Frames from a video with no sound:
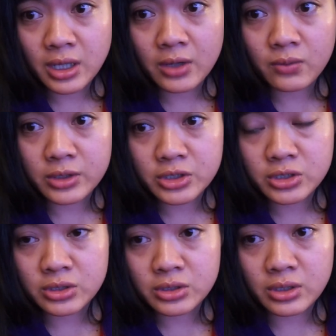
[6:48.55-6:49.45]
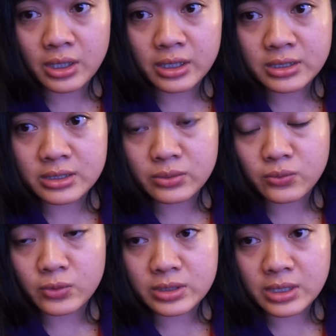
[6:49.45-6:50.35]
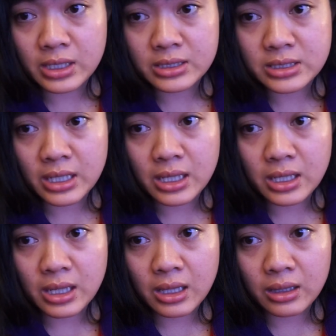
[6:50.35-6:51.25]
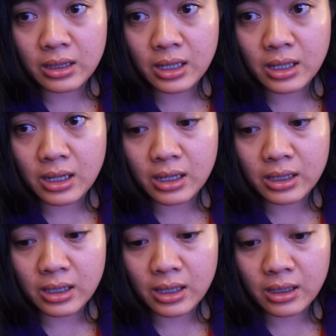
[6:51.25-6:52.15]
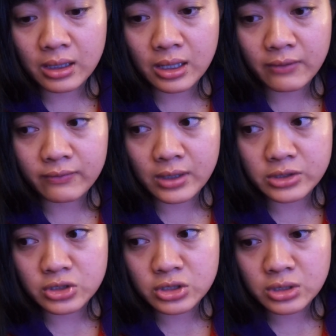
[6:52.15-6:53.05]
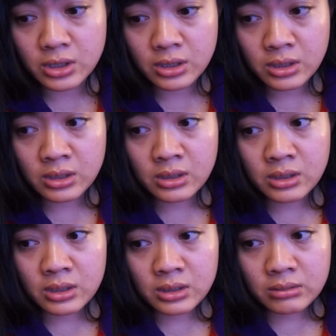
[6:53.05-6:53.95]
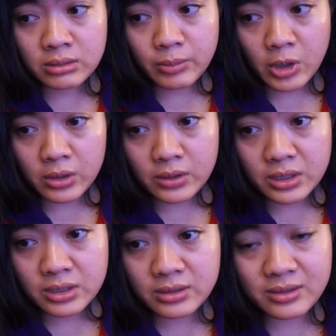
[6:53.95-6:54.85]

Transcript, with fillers: I wish that it was the next day and that I can have lunch. I'm hungry.